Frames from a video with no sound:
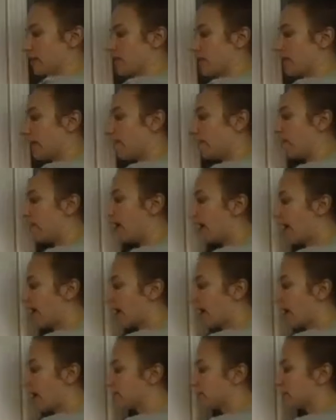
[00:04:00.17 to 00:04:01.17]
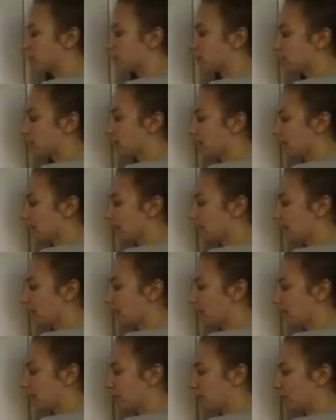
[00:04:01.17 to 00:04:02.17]
If I have a cookie cake and
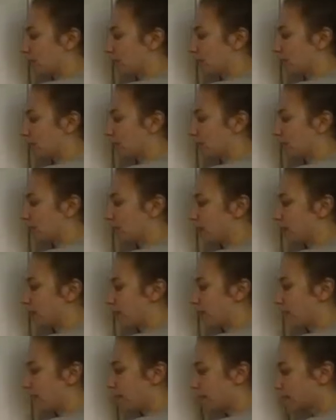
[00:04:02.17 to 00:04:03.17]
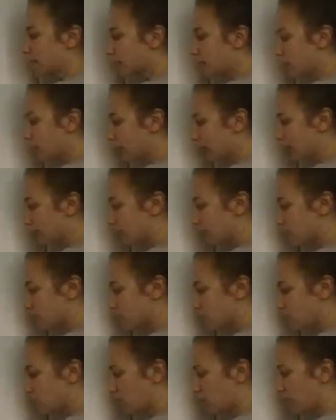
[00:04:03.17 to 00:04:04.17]
I want to share it with my best
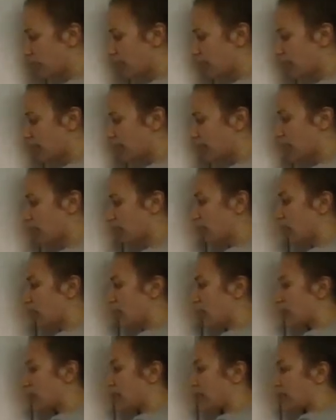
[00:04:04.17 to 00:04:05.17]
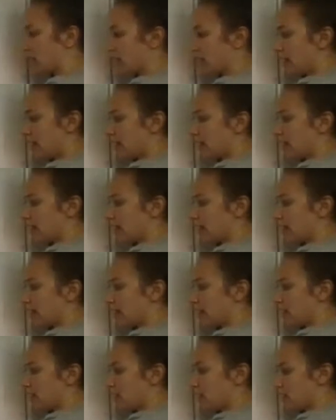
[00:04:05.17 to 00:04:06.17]
friends, Tori and
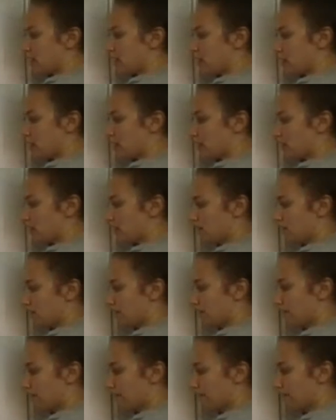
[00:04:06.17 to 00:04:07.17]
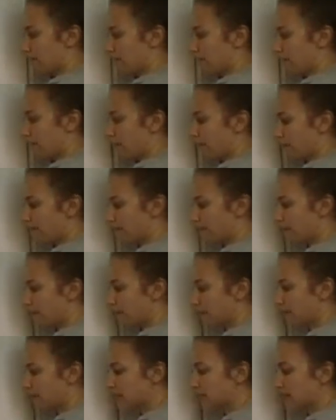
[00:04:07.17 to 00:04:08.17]
Annie, I'm
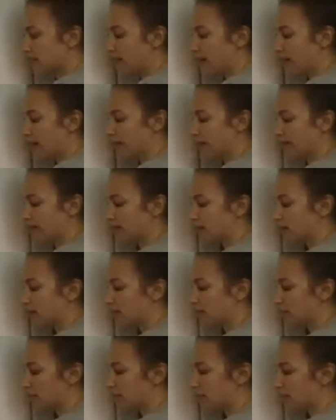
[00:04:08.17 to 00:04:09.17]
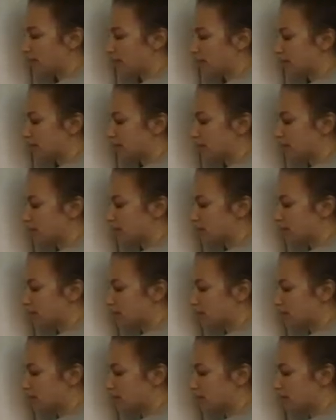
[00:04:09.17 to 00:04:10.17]
going to divide it into 3 pieces.